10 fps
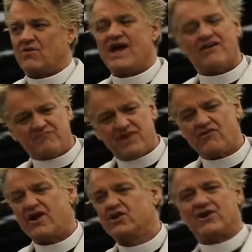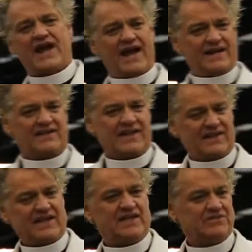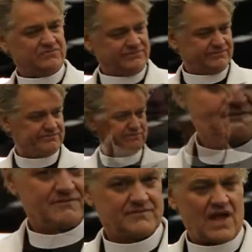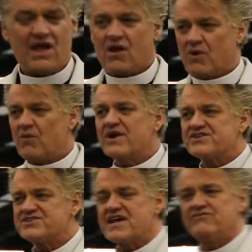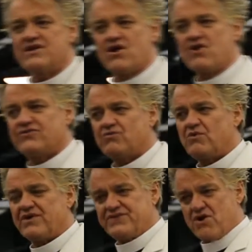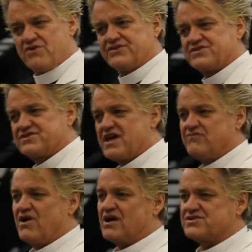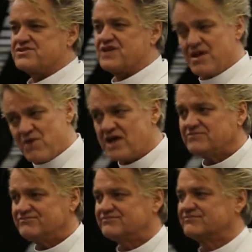We haven't been very good at it lately. We want to save the earth. We want the earth to save us. Amen?